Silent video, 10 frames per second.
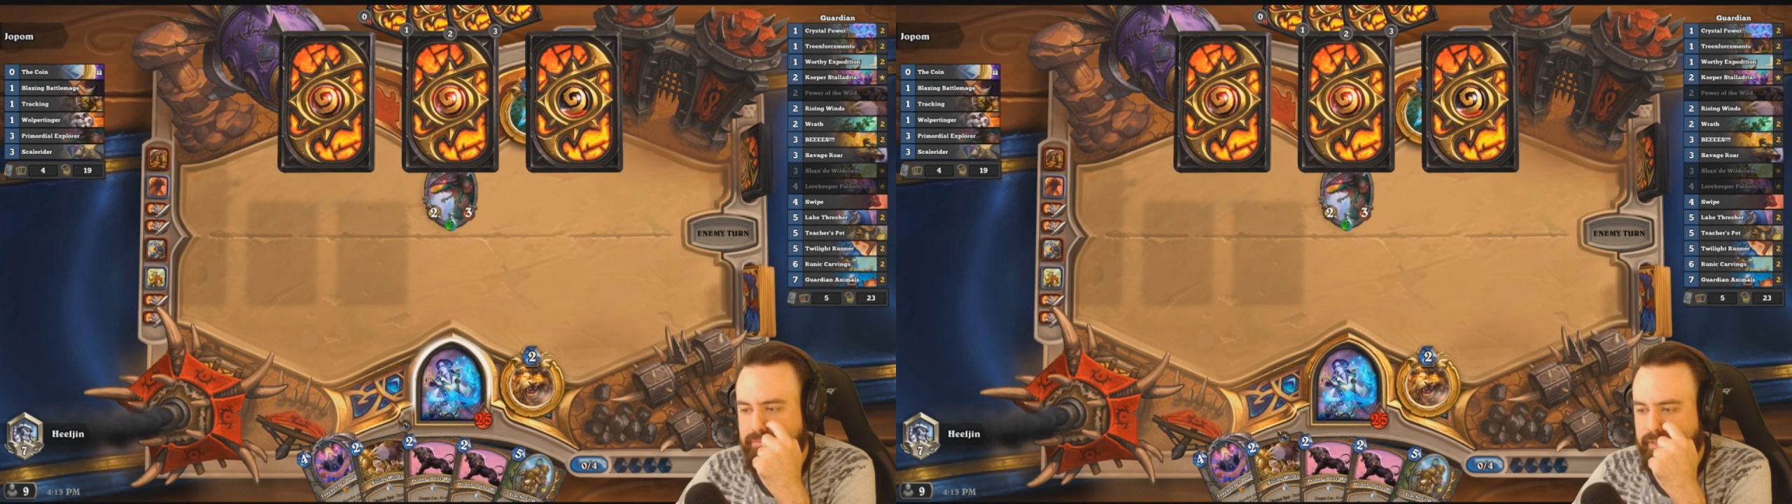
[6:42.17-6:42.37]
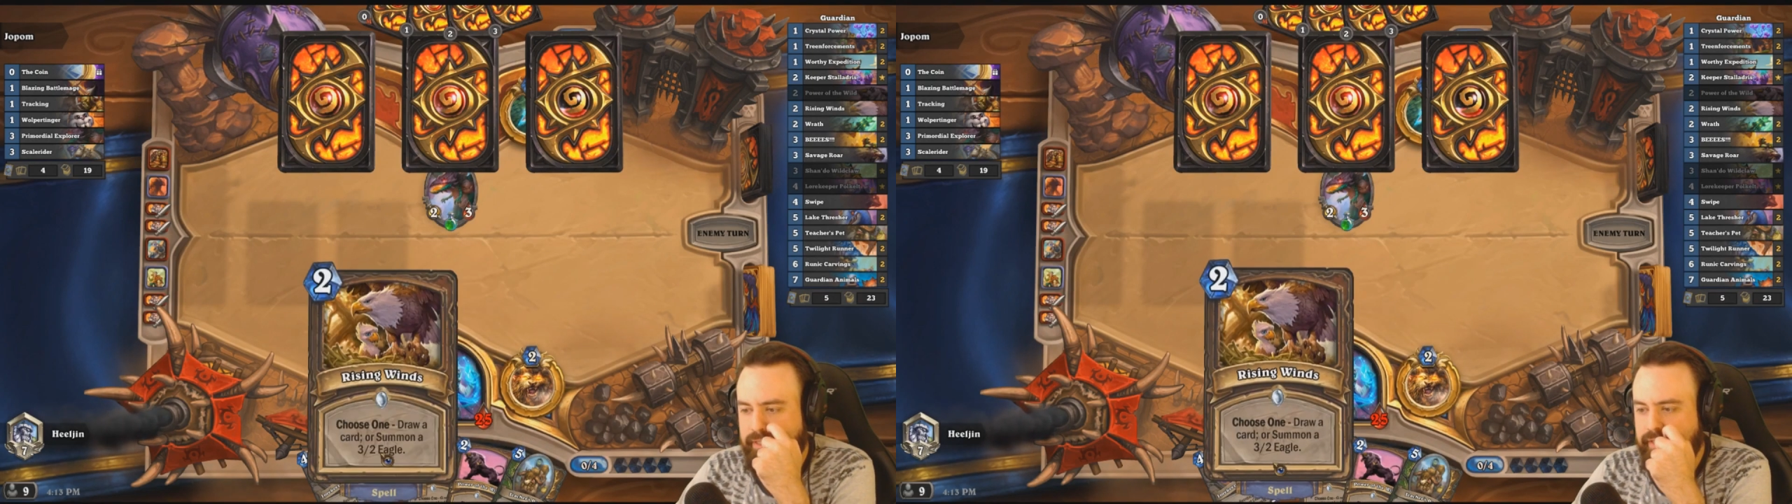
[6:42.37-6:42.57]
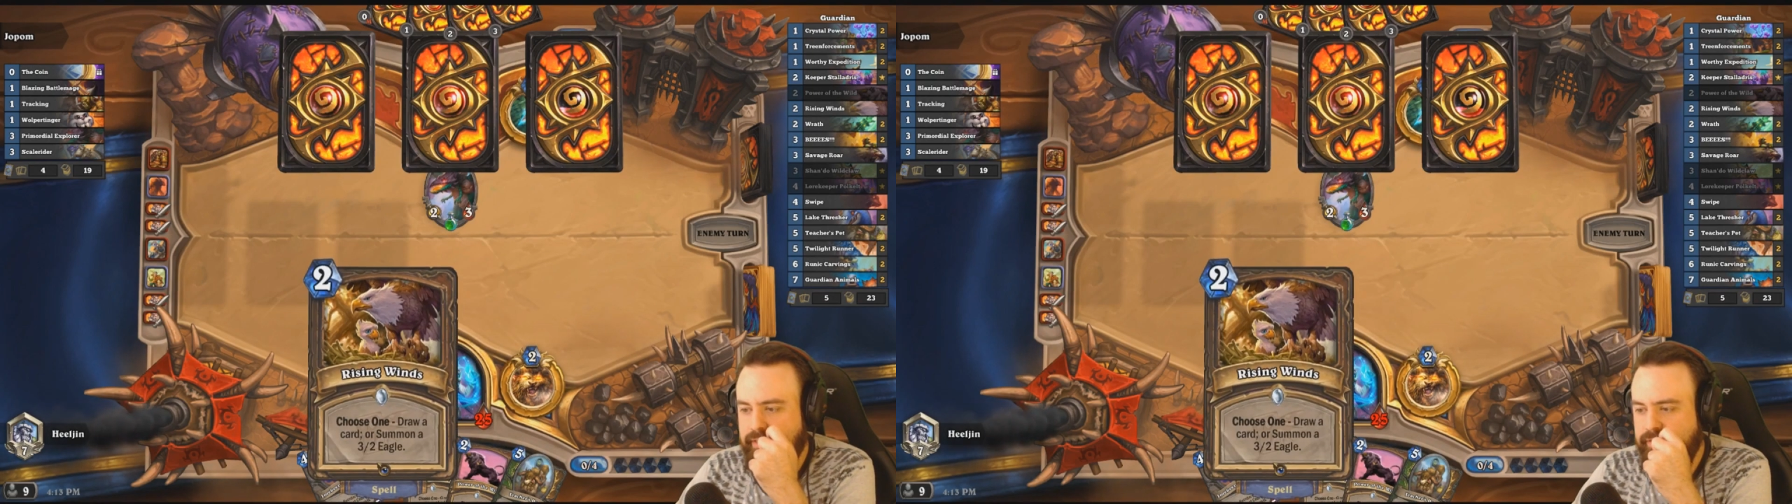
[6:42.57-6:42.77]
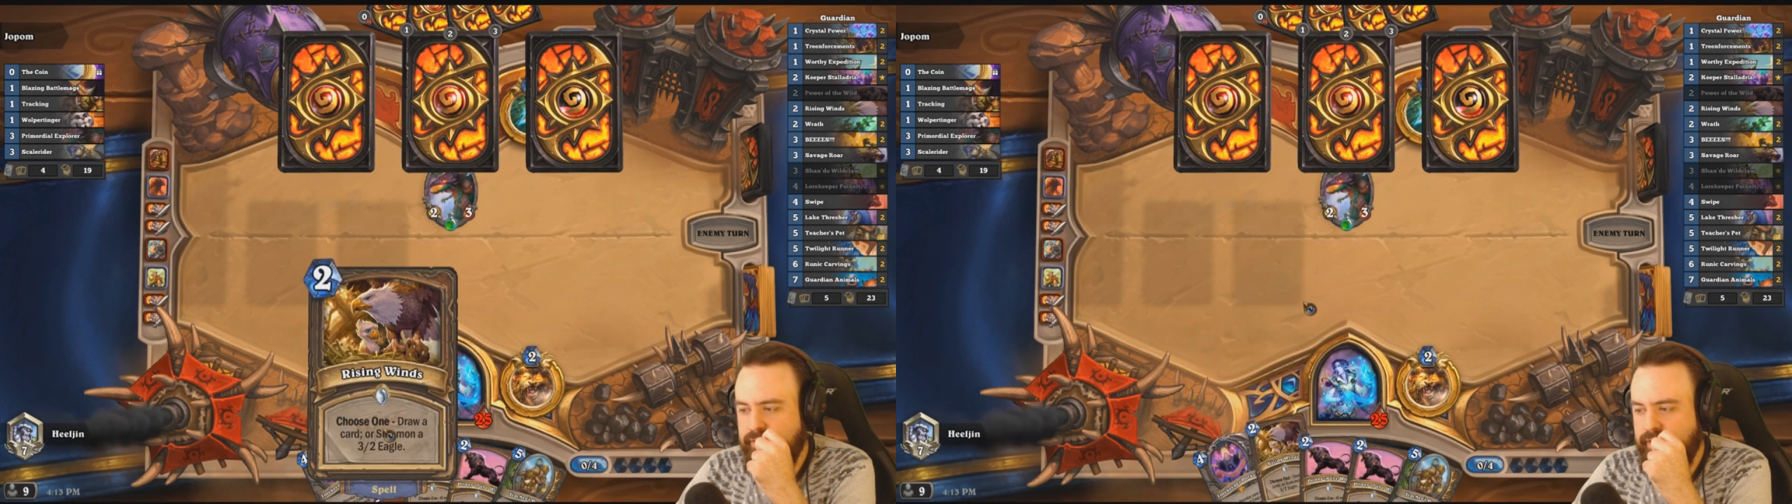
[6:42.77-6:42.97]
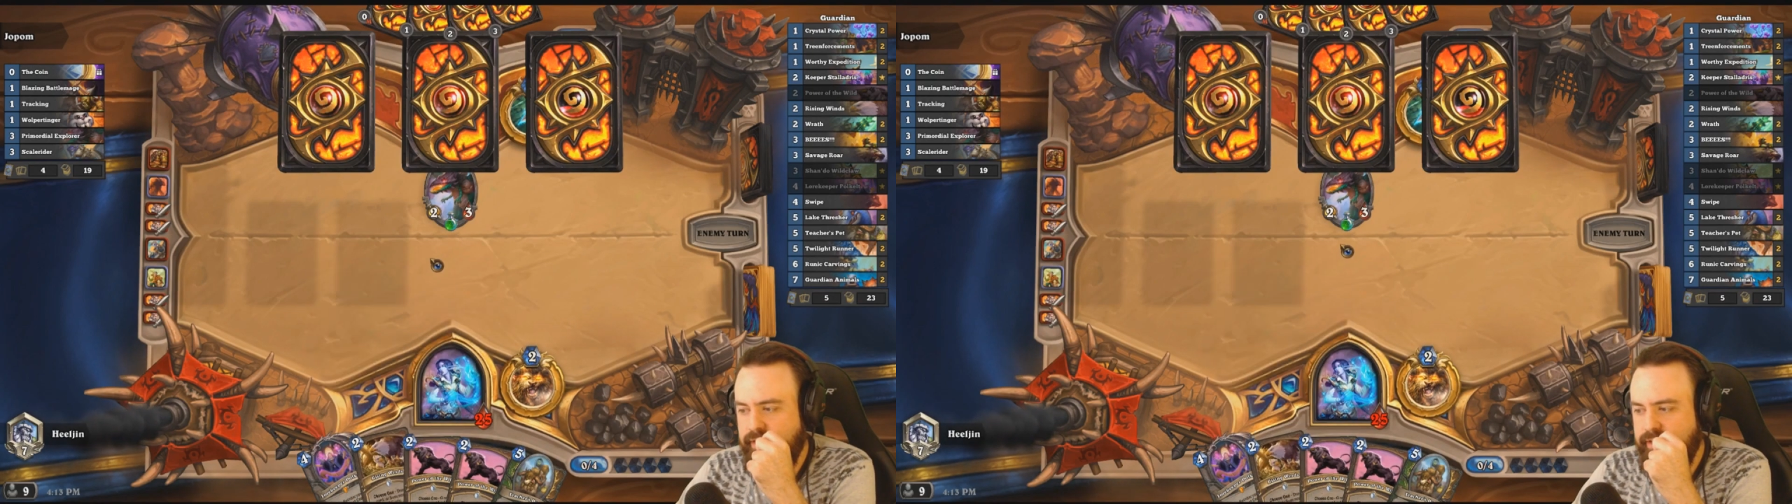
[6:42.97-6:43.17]
play like this
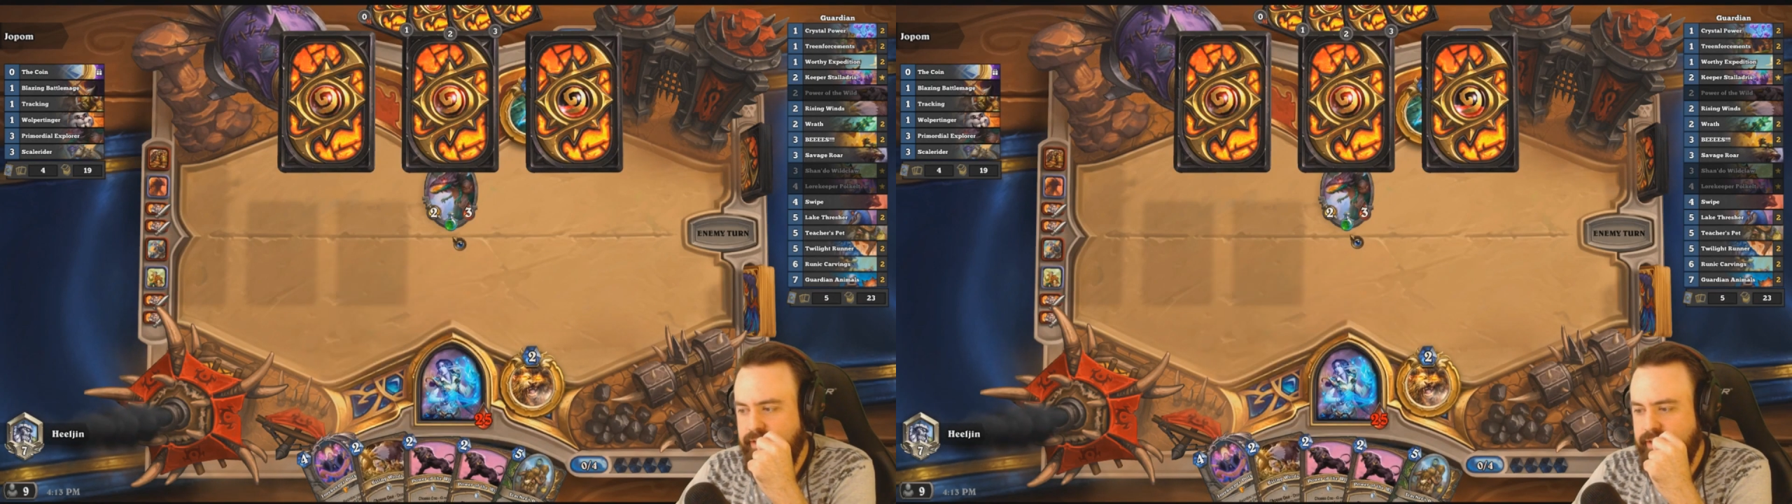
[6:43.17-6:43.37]
thing again.